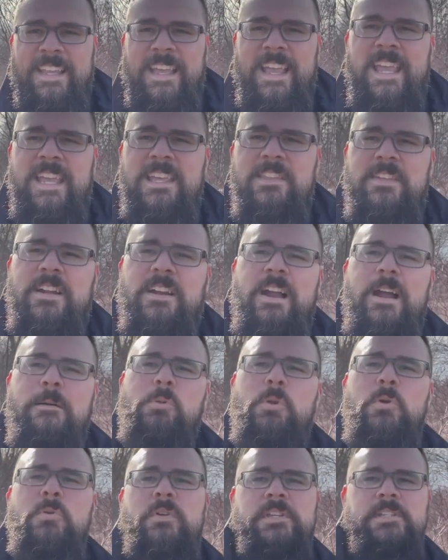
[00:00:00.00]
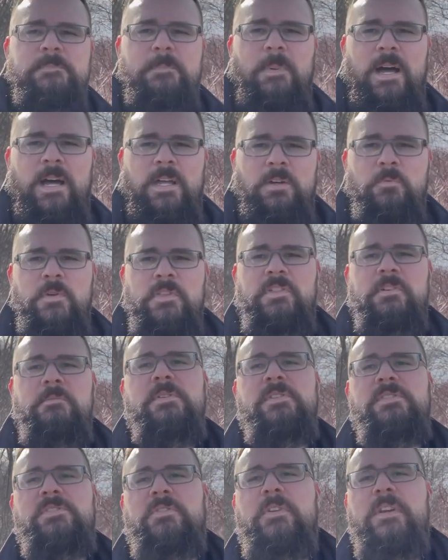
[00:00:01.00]
Hey there, I'm Lucas Bond with the
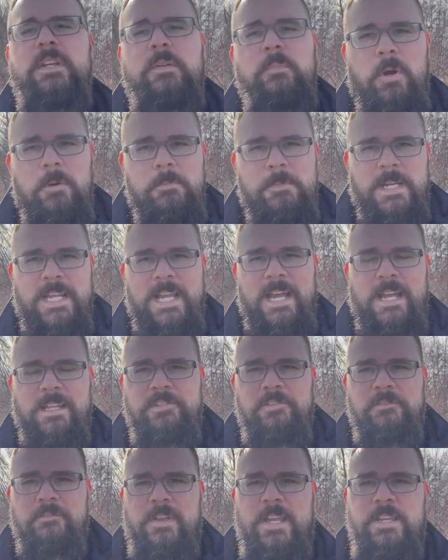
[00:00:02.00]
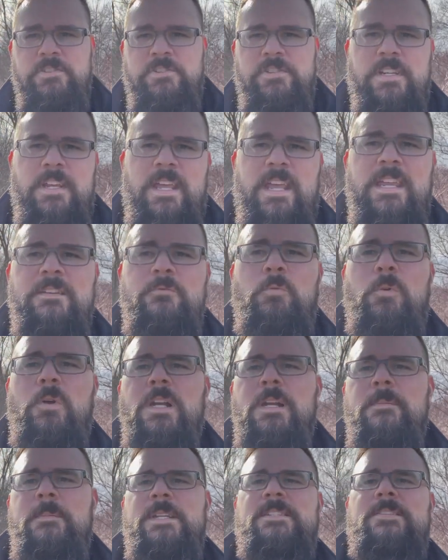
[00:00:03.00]
Missouri Department of Conservation, and we're
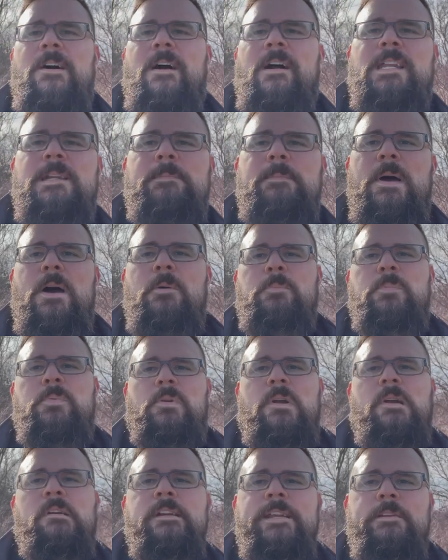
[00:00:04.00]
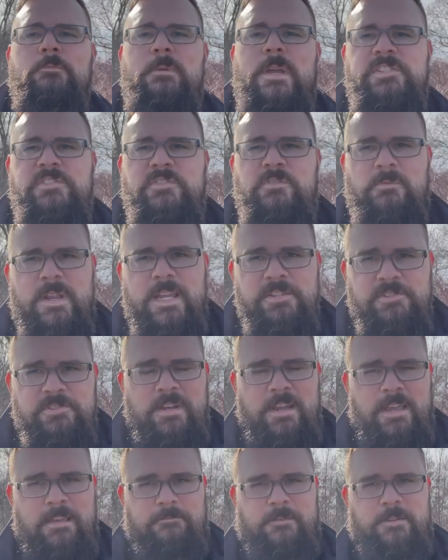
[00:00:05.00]
going to be talking about prairie
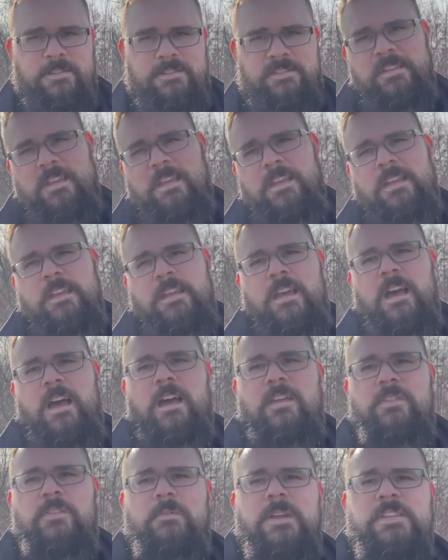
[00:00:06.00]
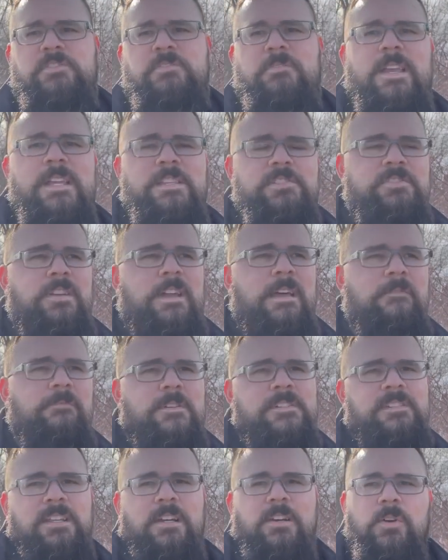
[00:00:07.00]
restoration efforts. The restoration
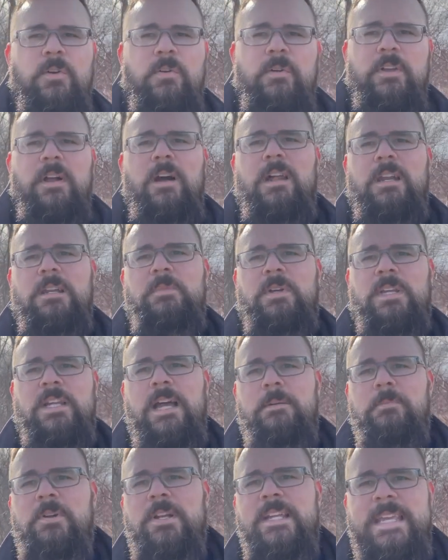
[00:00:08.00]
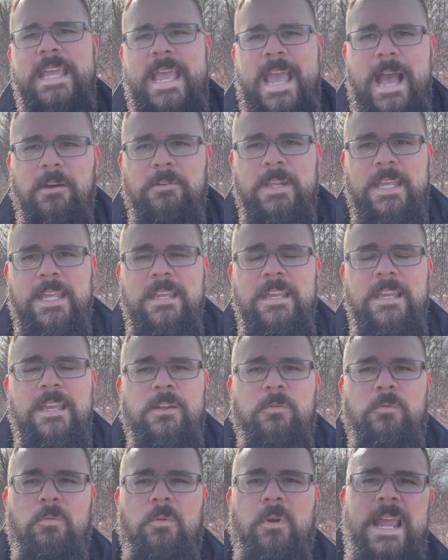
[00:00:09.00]
efforts that are going on in Montgomery County,
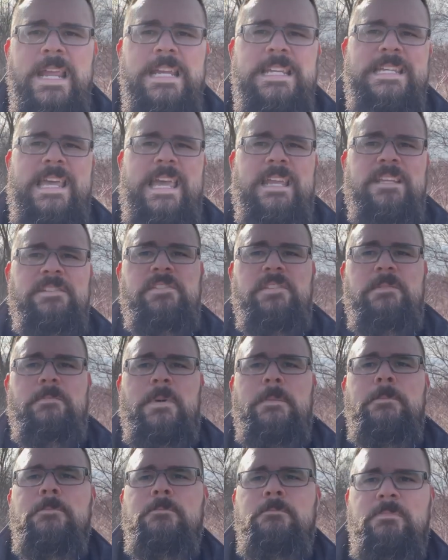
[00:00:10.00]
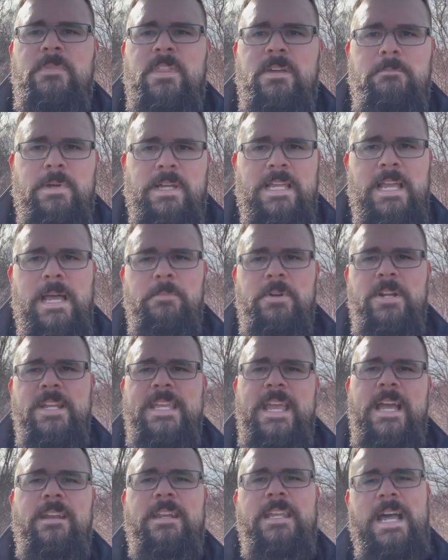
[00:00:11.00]
right next to the Montgomery
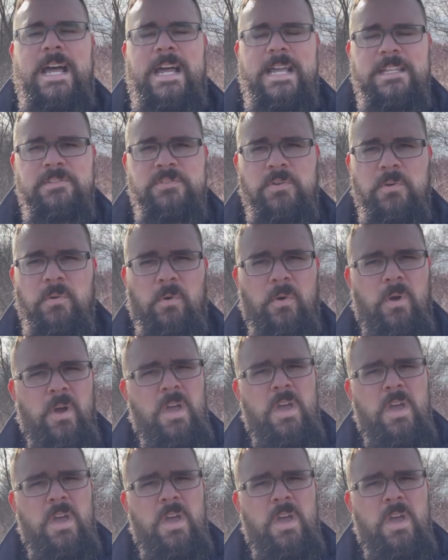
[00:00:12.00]
County High School.